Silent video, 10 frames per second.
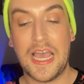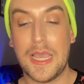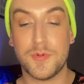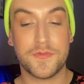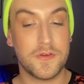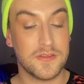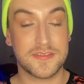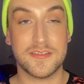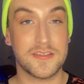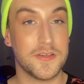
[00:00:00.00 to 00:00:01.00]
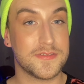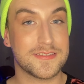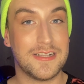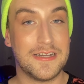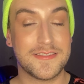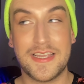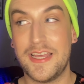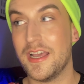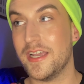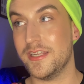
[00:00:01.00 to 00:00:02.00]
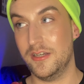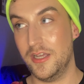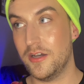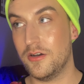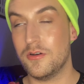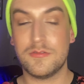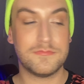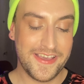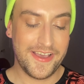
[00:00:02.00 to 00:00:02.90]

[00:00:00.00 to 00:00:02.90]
I prefer this to the Kosas Cloud Set, I know.